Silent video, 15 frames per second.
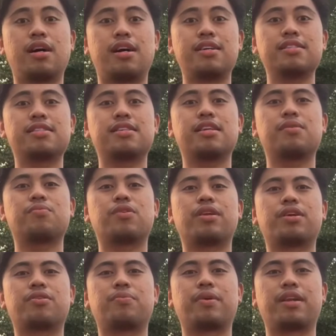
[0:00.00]

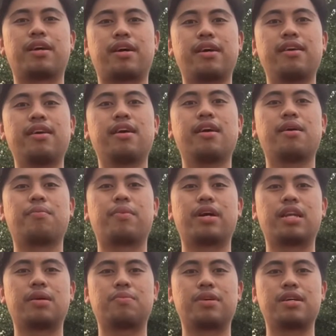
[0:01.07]
Assalamualaikum and hi, my
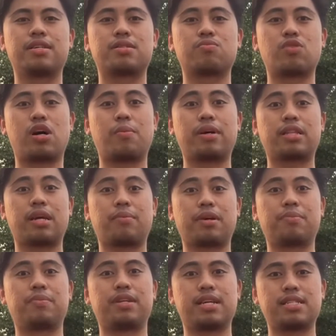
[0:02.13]
name is Muhammad
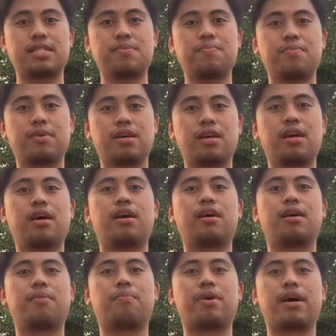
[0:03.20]
Aiman bin Nasib.
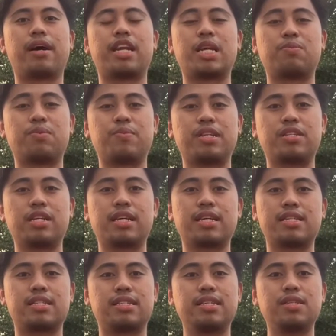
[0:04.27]
My number metric
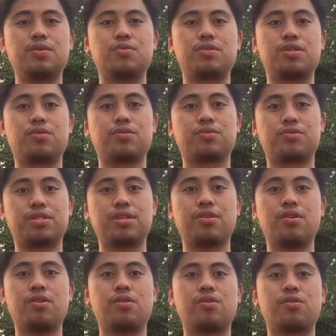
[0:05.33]
is
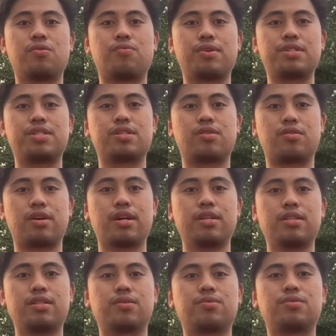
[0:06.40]

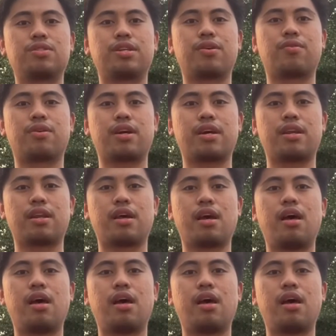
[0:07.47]
D2020109239.